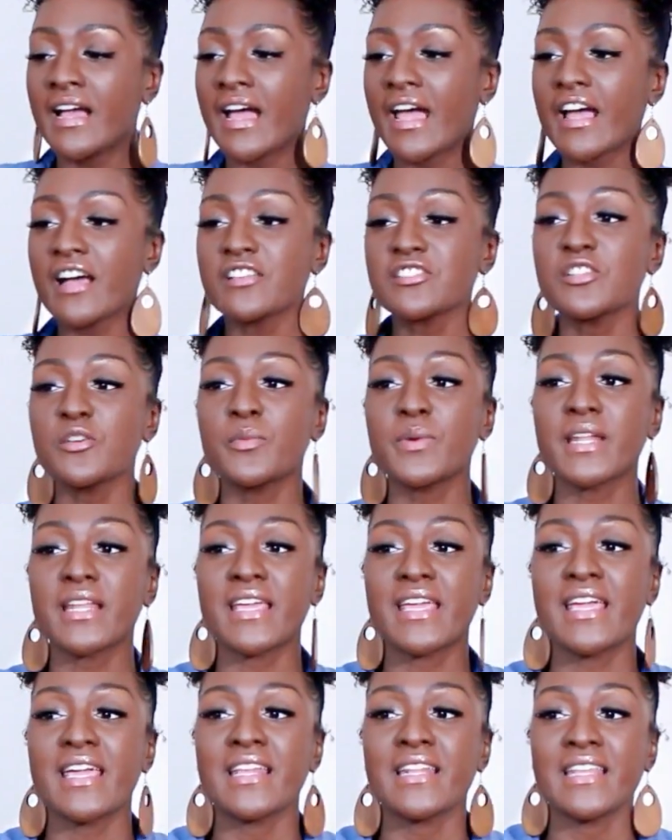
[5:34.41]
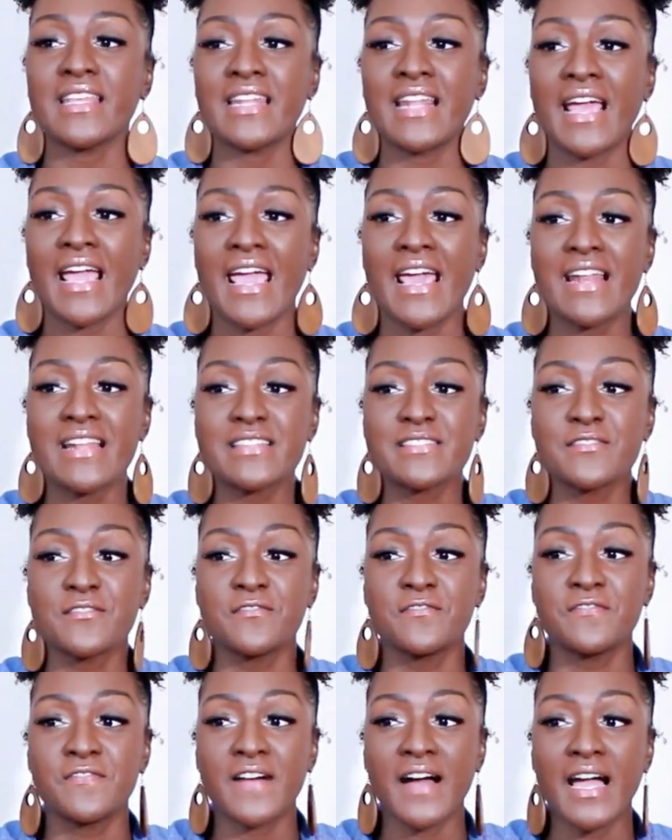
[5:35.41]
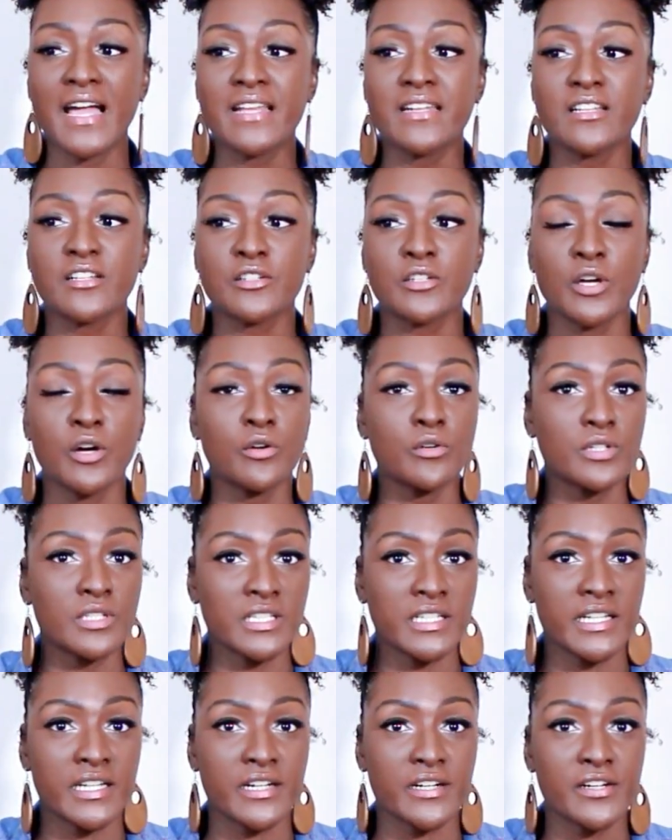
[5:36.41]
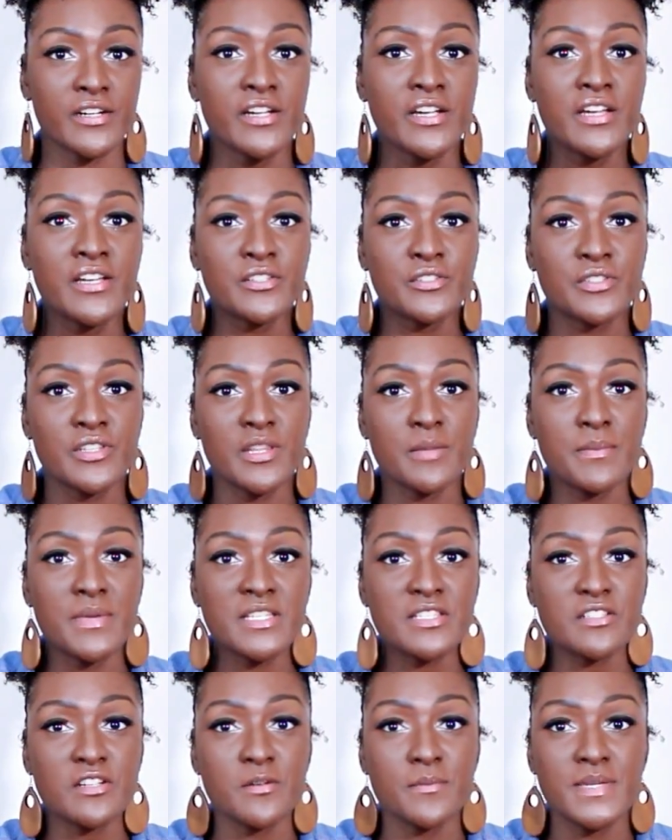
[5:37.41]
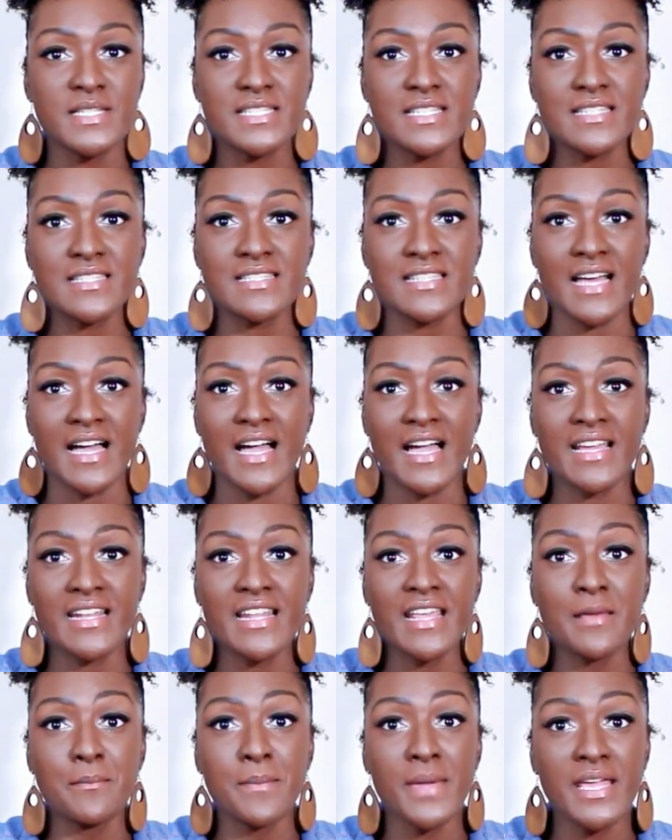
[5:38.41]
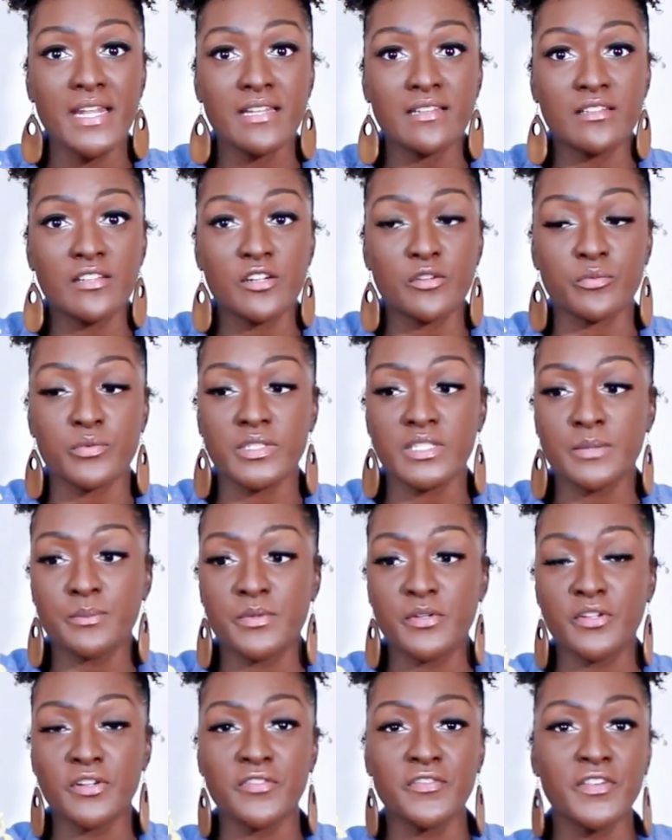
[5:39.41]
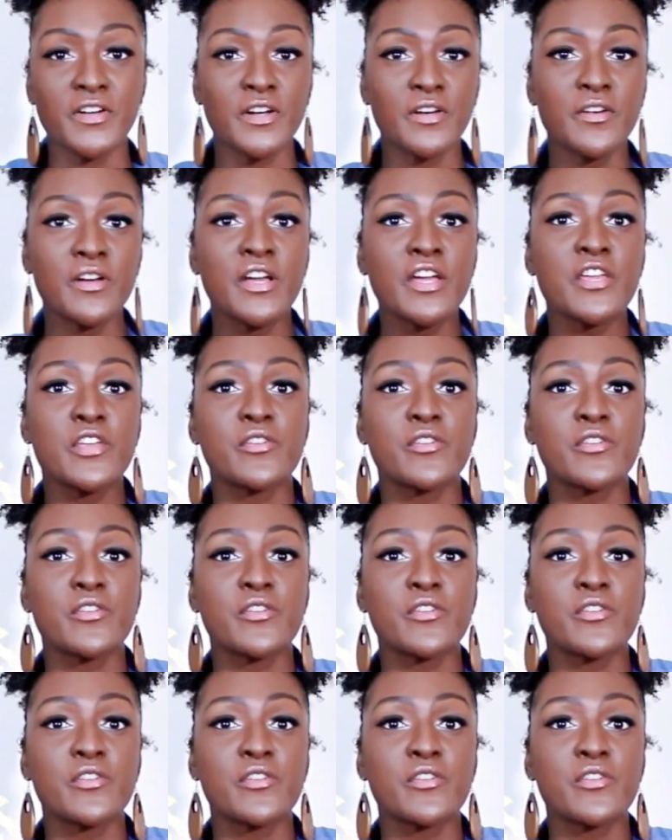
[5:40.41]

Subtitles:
I also went ahead and I added some fine gold glitter to the Mr. and Mrs. sign. It made it look really beautiful.